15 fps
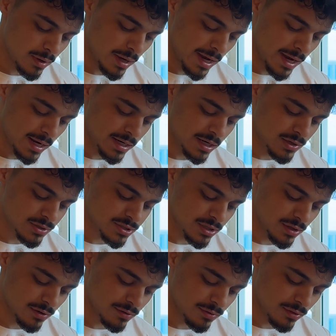And here's
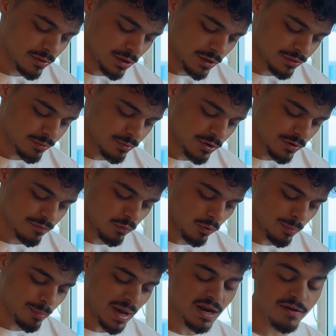the 3 or
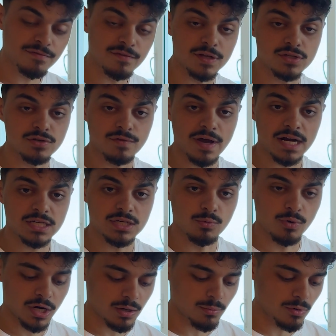4 benefits of actually
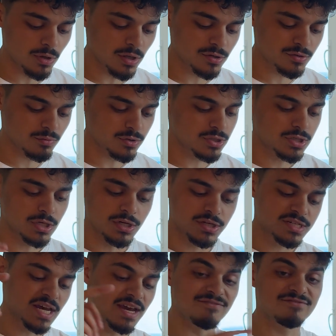working with us, which is going to
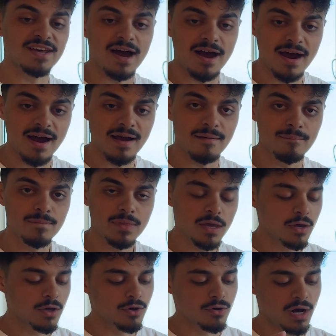save time.
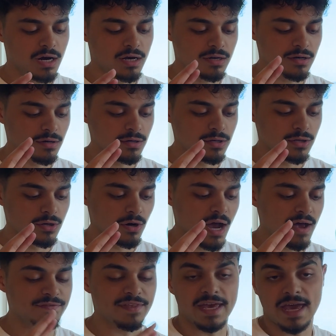You're not going to, have to